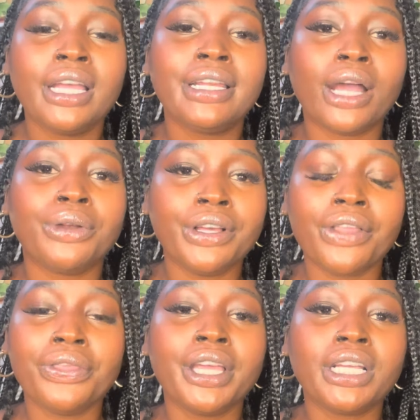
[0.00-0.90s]
Now,
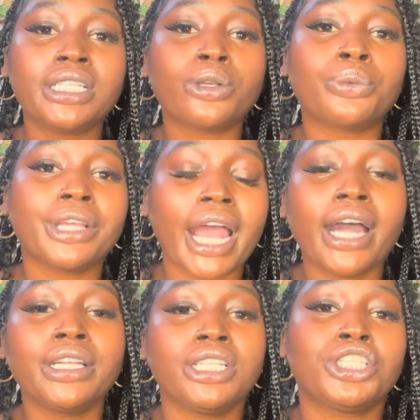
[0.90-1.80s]
another thing is a
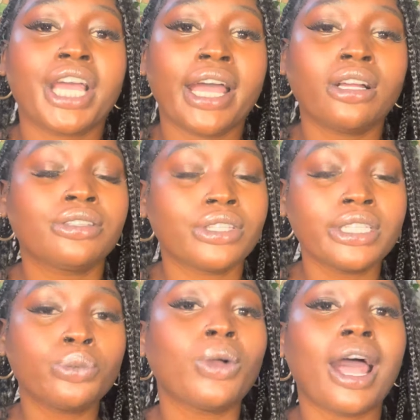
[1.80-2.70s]
reality check.
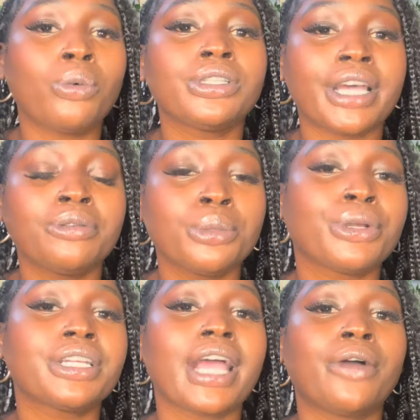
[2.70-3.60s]
This I will definitely
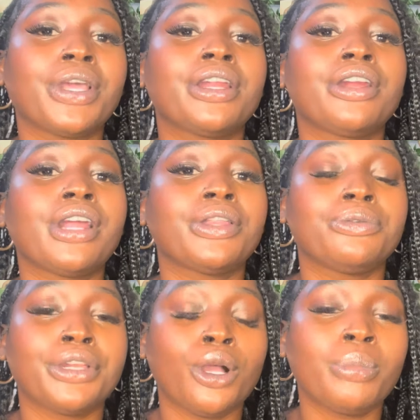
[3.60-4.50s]
break down in another
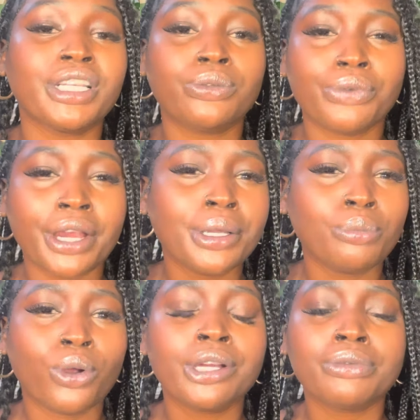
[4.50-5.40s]
video, but it's very
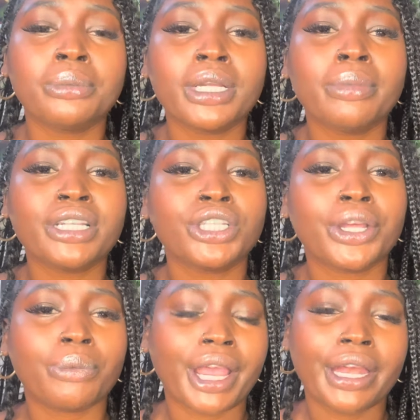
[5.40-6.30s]
important for me to mention
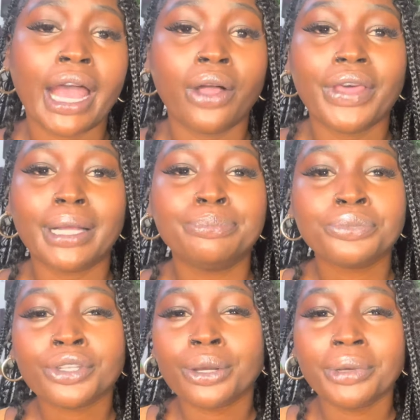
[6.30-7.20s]
it right now that
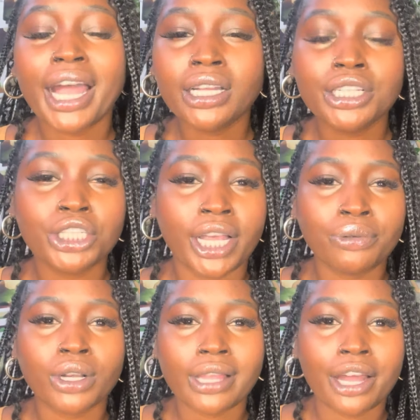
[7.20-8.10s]
a reality check
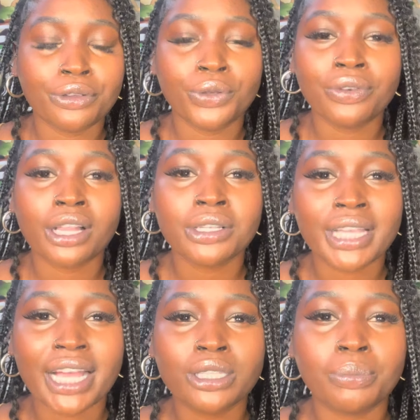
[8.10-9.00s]
for a lot of you fellows
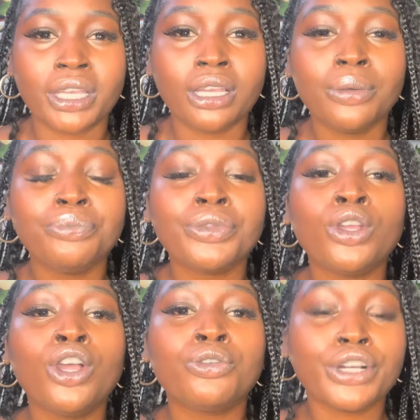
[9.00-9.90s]
has to be,
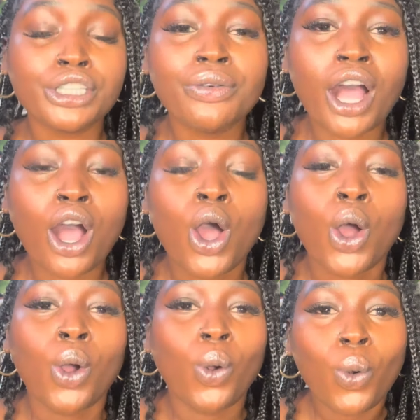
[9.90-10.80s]
first of all,
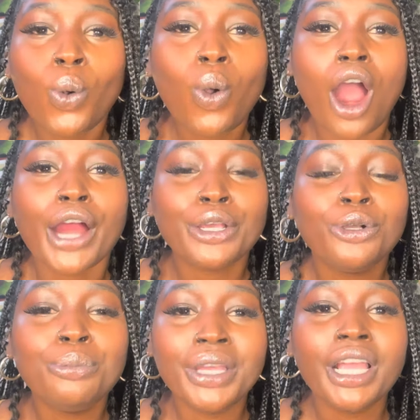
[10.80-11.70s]
who are
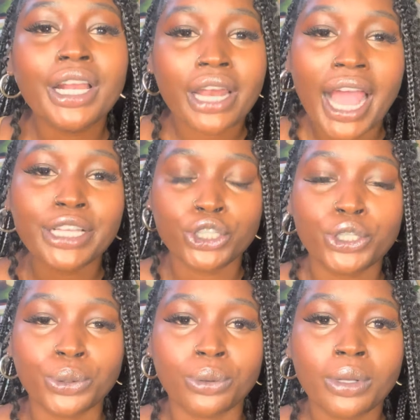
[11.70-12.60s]
you being nice
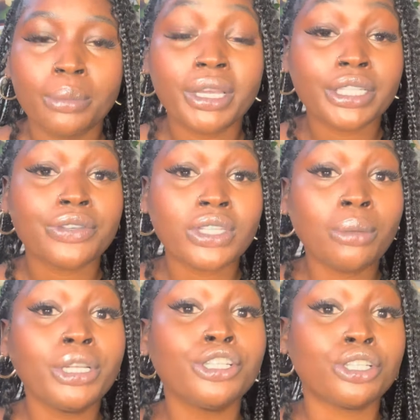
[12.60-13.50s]
to? Because if
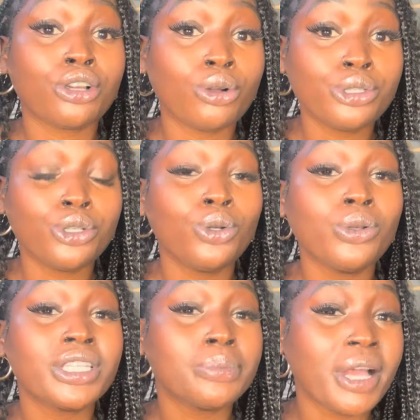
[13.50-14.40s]
somebody shows
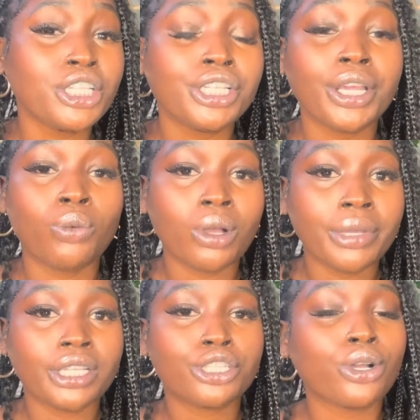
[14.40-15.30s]
you, especially a
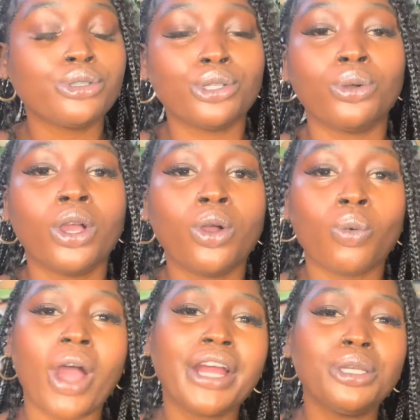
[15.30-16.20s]
woman shows you,
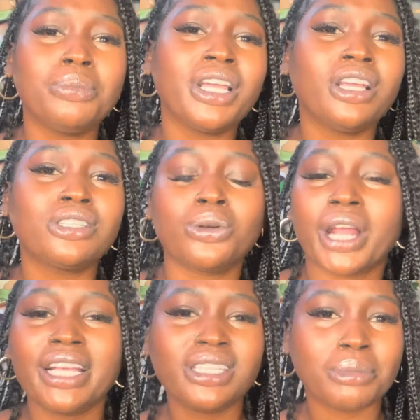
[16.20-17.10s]
why are you being so
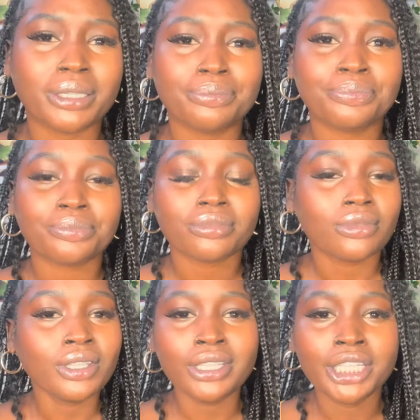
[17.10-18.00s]
nice to me?
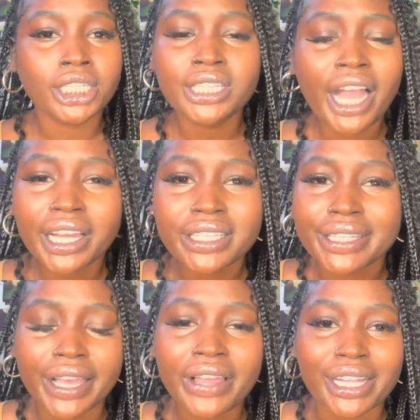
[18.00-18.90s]
She's not going to
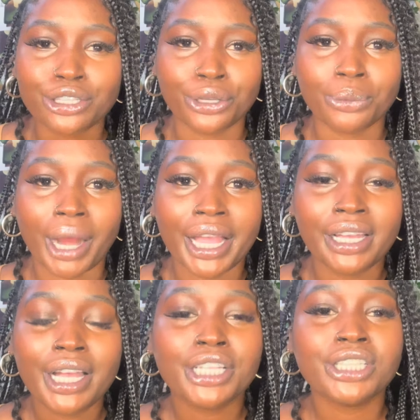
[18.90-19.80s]
say that to you,
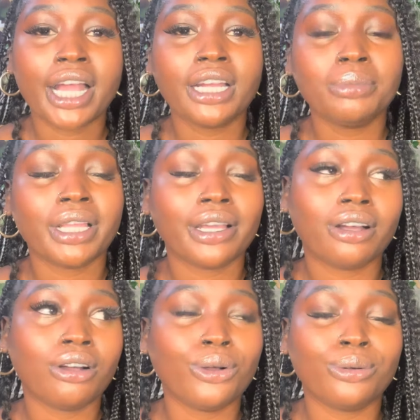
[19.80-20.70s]
right? She's not going to be like,
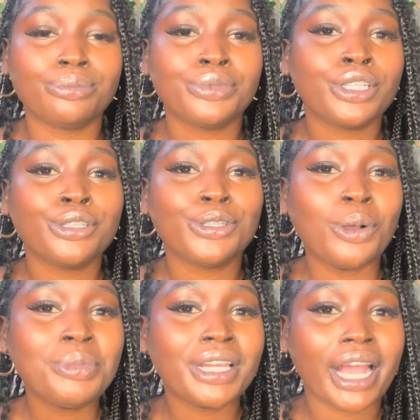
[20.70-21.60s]
oh,
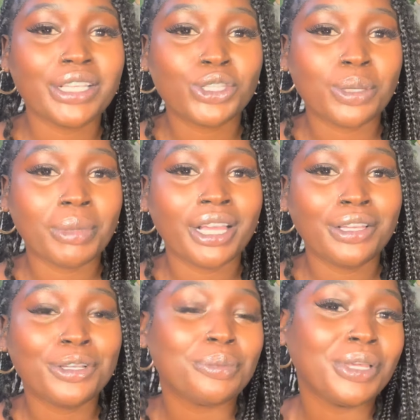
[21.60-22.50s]
don't be nice to
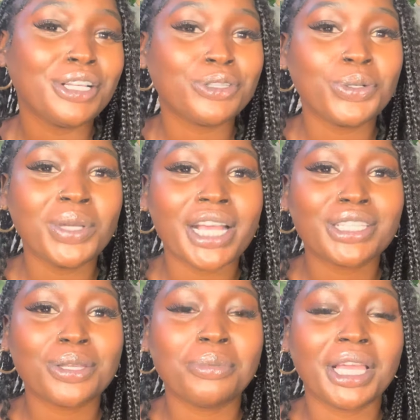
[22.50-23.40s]
me. You're being too nice
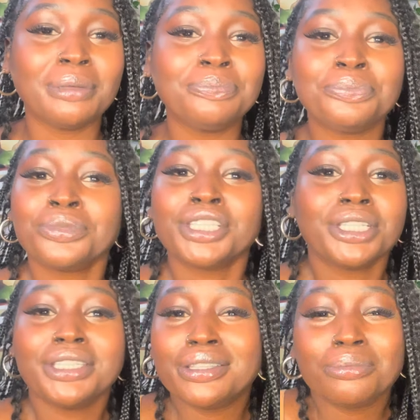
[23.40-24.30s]
to me.
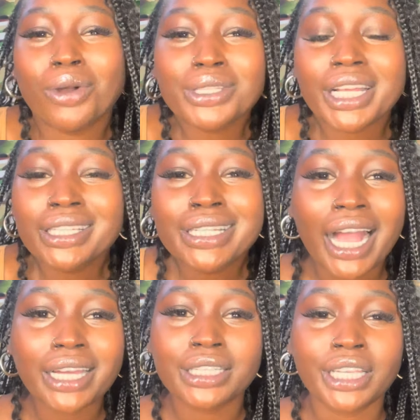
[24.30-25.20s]
She's most likely
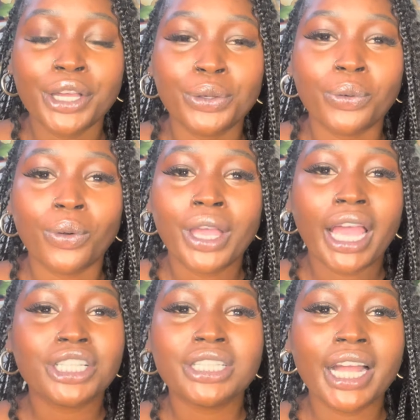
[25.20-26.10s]
not going to tell you.
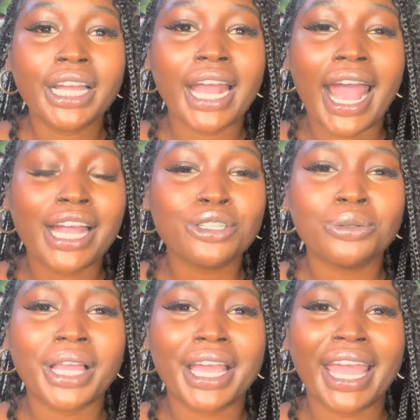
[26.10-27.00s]
And she's not going to ask
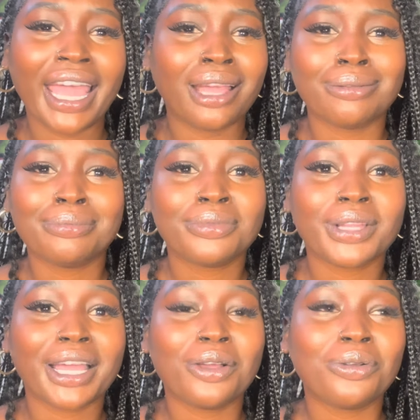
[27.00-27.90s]
you like, hey,
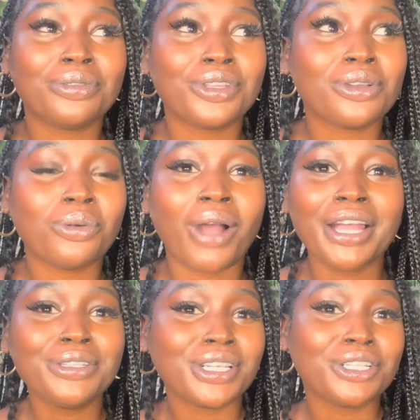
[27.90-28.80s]
like, why are
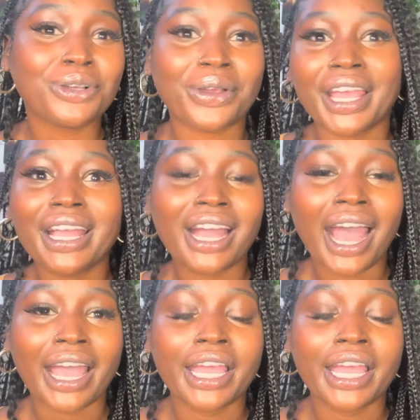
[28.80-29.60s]
you such a great guy?